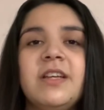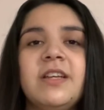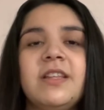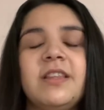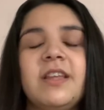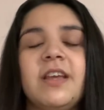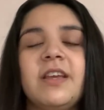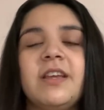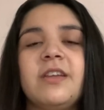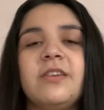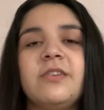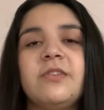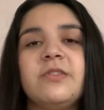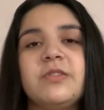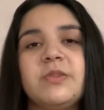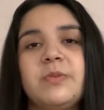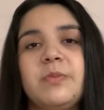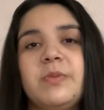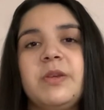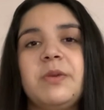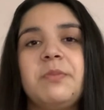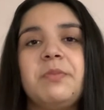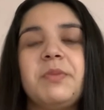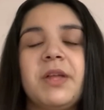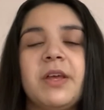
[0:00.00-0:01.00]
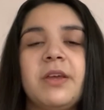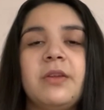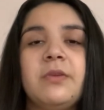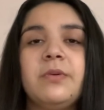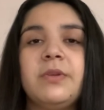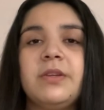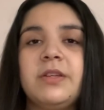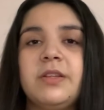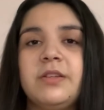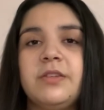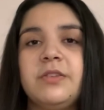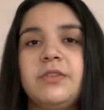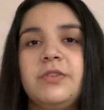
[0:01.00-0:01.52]
That can also be applied when
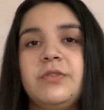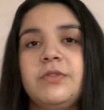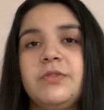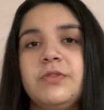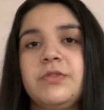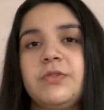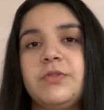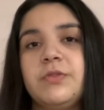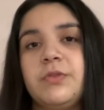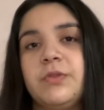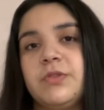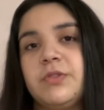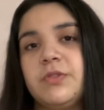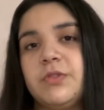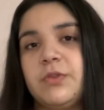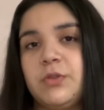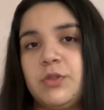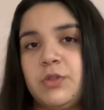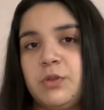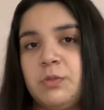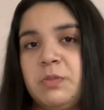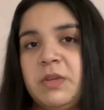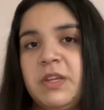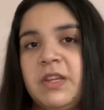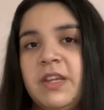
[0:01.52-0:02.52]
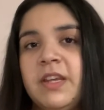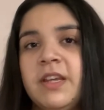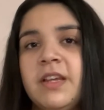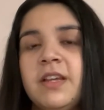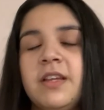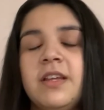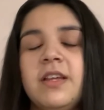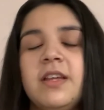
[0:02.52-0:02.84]
it's used towards social media.